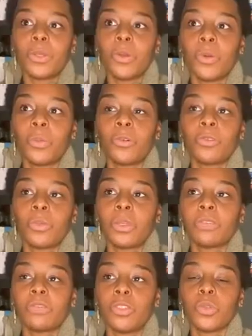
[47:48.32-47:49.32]

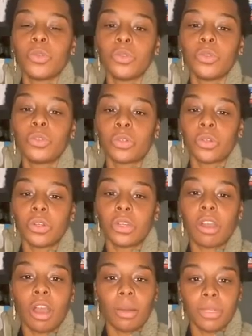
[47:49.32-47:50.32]
homophobic views or
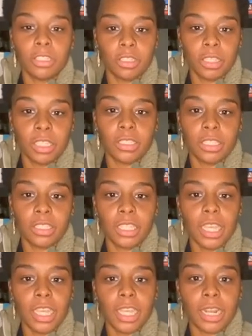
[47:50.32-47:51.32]
comments and things to
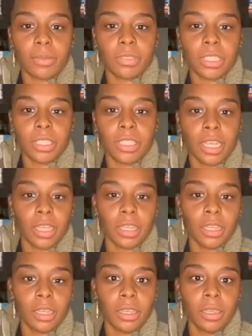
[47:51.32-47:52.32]
say, and I'm just like,
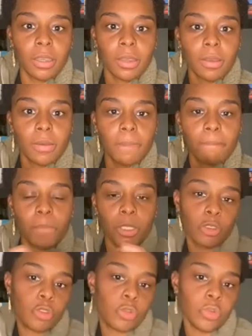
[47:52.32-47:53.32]

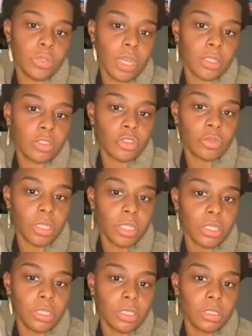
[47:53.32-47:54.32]
but you're not straight.